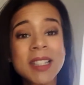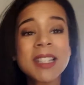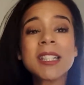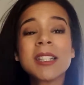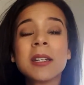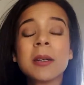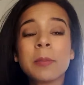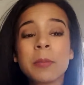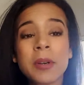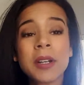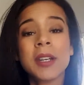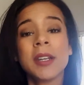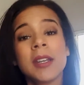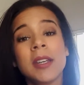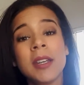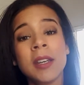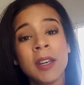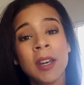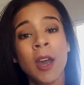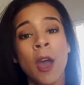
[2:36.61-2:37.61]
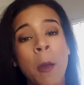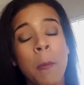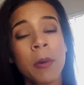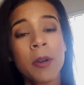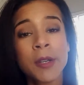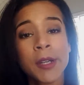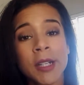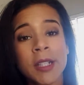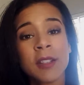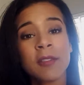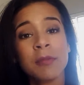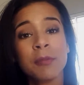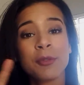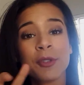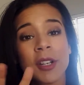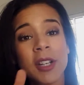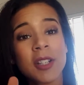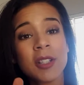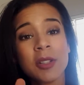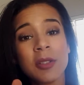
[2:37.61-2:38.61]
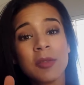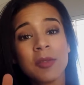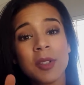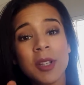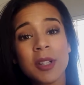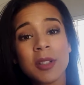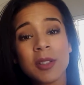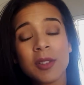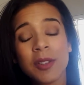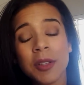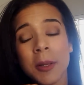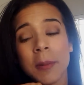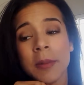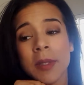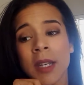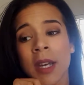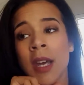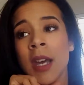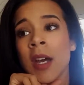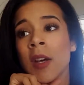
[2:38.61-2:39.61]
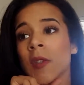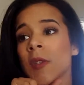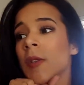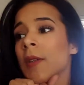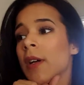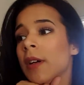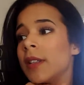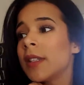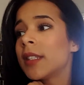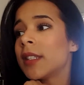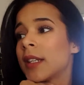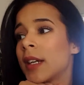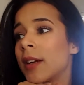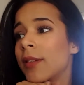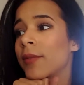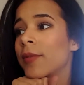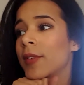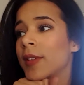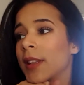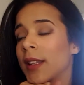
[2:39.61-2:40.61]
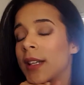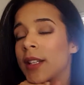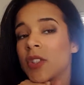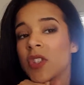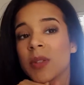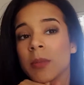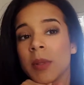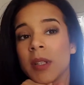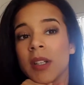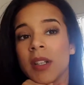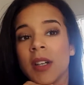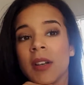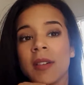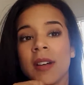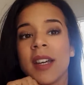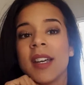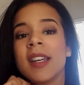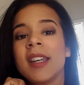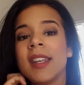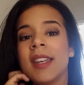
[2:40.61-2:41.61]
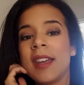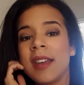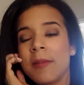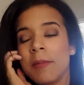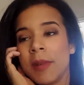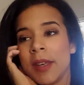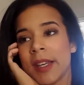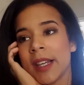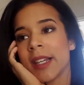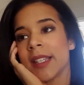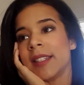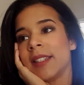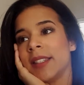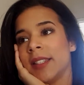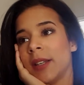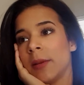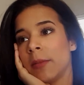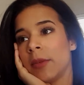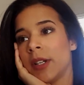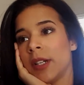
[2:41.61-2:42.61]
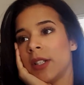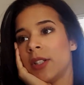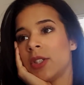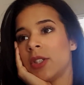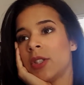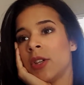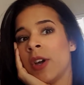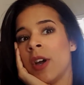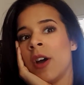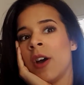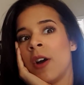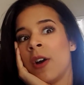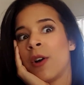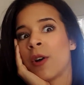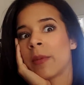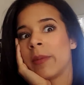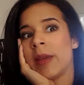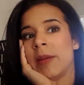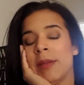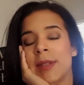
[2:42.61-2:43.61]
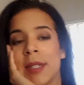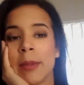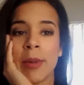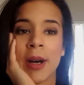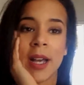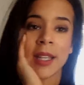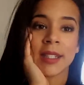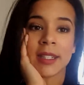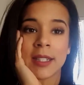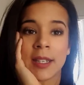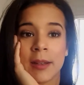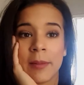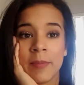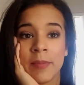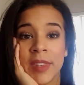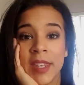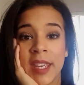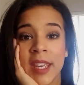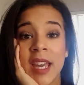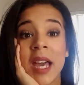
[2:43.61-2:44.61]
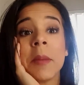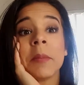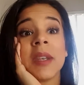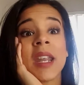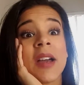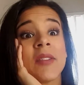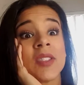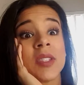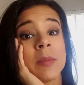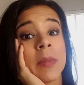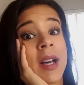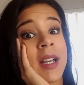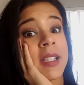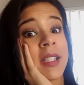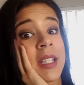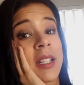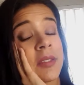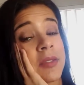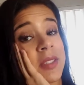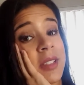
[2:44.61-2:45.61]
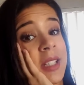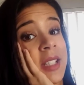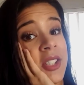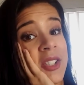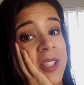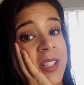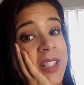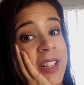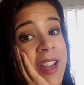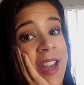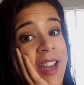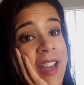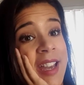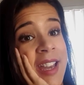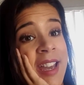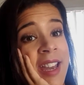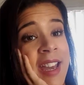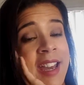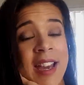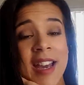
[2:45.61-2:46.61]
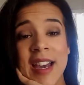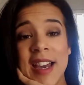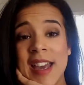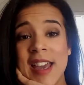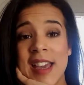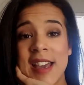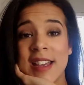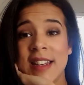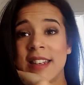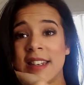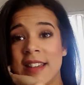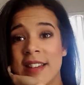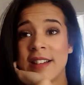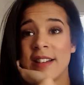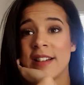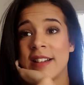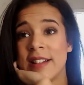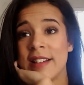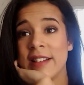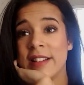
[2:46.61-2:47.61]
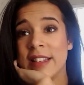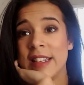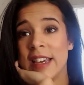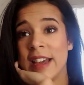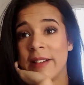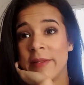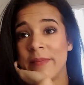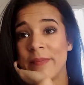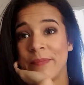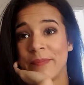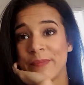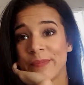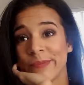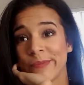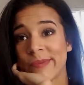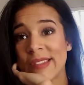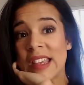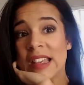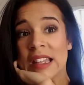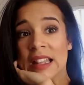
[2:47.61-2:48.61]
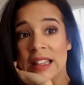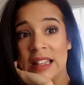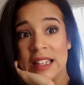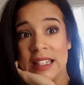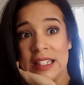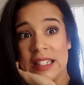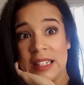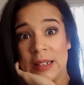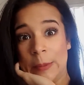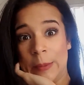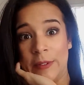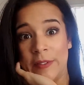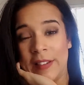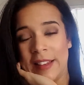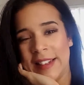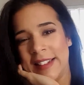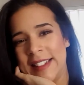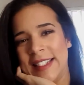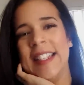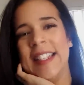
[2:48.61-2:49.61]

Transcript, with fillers: So a pretty productive morning, two videos filmed. So now it's time for lunch. I'm gonna go ahead and make a sandwich or maybe some pasta. I'm gonna have some pasta for lunch today. And uh, yeah, that's gonna be fun.